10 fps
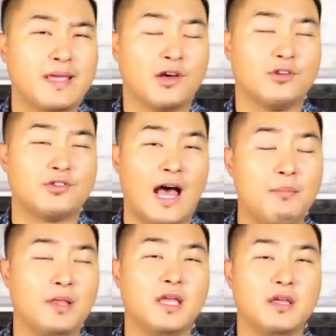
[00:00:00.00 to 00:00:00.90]
Because
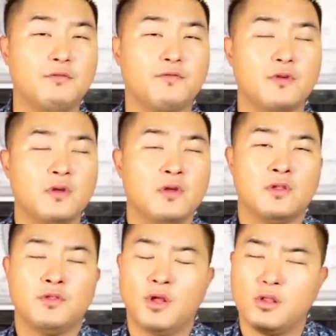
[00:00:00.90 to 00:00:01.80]
I believe
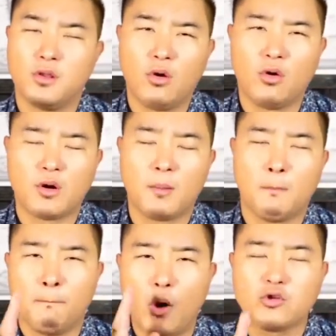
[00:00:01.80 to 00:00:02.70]
the
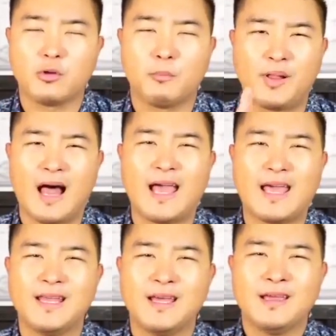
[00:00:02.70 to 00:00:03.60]
Lord
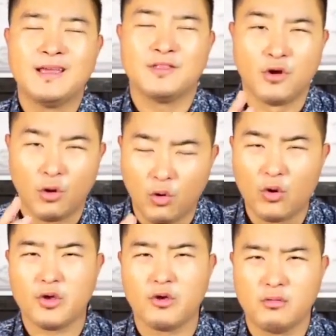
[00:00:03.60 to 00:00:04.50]
multiplied the
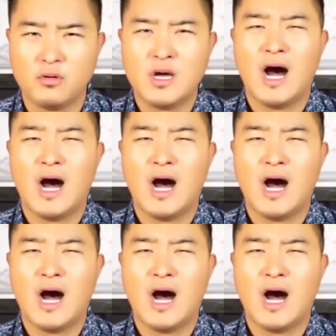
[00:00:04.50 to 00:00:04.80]
oil